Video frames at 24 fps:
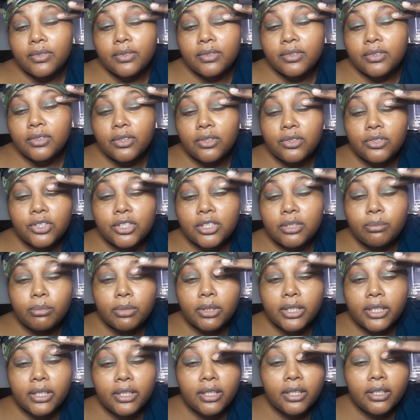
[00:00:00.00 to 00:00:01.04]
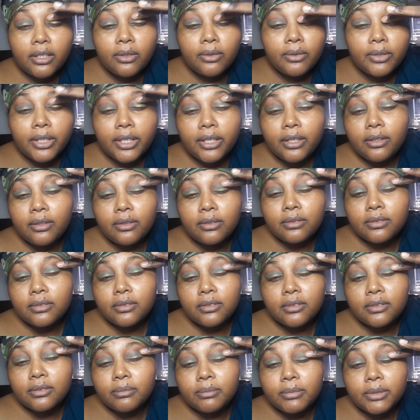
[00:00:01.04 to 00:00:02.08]
So just blend that on out.
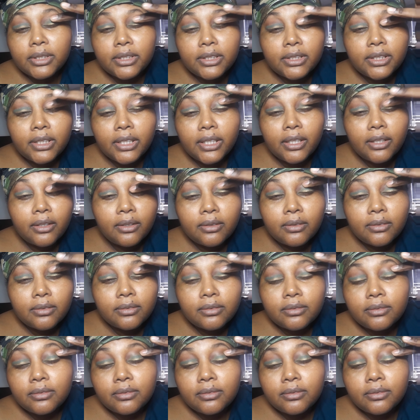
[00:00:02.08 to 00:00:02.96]
Blend it out.